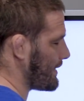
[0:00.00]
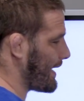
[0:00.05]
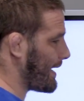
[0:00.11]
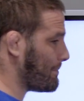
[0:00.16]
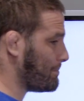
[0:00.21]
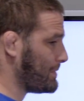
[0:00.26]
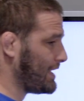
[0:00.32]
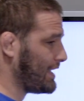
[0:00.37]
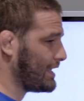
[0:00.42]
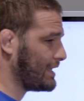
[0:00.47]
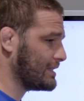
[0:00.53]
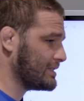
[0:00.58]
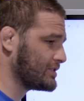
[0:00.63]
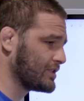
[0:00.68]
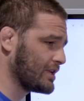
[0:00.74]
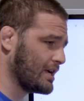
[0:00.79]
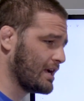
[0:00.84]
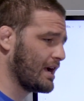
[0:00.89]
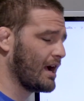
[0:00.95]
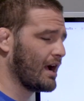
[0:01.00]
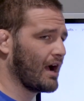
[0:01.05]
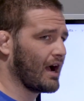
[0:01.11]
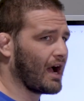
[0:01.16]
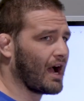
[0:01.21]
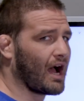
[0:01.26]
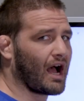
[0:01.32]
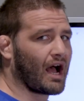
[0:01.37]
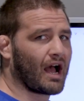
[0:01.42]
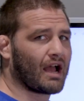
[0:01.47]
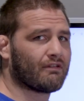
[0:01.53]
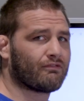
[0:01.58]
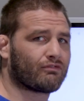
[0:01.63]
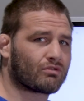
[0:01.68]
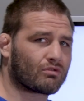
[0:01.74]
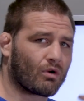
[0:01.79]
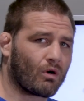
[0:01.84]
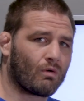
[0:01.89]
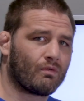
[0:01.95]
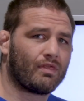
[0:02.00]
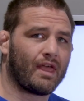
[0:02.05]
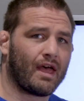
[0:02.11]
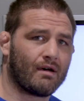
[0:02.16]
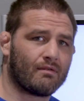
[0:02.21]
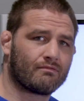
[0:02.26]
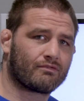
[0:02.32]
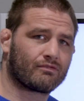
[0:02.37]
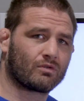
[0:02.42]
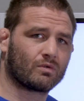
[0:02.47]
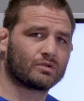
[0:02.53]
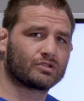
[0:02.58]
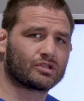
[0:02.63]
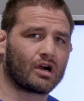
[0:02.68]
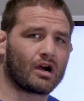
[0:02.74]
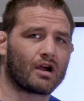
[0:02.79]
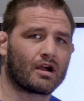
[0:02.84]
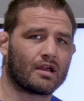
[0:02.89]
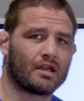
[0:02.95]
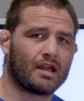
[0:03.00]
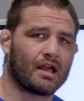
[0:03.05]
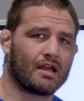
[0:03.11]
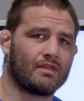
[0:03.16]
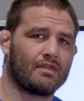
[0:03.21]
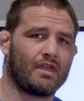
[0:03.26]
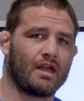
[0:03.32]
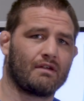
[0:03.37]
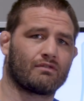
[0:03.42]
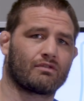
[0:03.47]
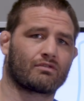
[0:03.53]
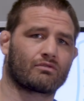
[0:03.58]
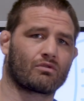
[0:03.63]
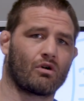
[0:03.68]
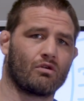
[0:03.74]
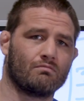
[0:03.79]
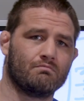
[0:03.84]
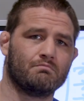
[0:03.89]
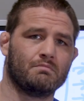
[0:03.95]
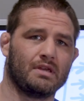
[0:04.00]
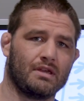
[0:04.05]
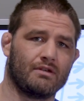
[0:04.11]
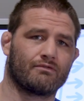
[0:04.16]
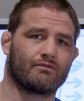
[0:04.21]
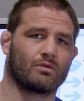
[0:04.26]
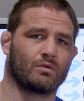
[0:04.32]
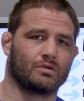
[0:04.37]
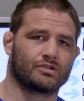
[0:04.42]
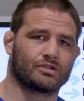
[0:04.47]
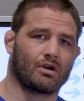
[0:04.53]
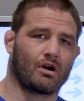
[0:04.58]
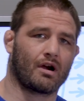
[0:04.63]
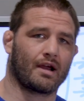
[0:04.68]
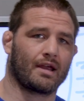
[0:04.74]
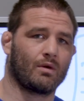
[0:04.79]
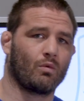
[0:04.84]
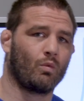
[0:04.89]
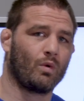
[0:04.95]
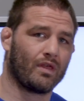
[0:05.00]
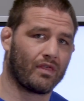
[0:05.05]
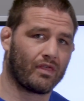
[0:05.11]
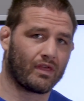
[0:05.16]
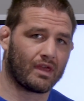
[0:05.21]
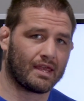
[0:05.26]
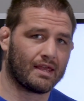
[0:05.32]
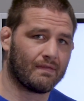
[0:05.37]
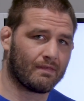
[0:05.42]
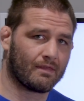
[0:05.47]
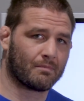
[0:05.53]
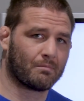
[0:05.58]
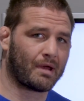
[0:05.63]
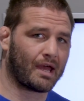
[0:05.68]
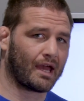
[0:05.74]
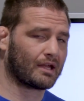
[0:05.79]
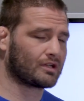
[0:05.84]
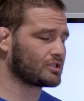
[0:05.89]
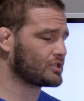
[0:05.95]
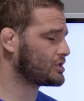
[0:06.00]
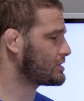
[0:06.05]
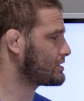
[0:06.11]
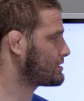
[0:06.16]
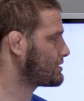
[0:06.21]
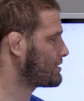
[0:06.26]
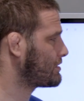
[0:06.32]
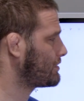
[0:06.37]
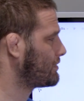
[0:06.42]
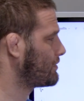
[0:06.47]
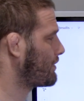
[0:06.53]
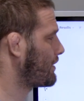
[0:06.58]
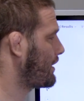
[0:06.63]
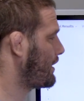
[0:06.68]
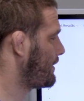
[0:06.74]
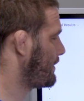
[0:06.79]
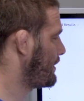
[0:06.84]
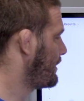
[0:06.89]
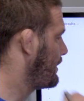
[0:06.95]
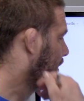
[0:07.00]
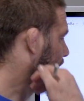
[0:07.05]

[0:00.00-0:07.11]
That means I've thrown them for Wazari and they've thrown me for Wazari within the match, okay?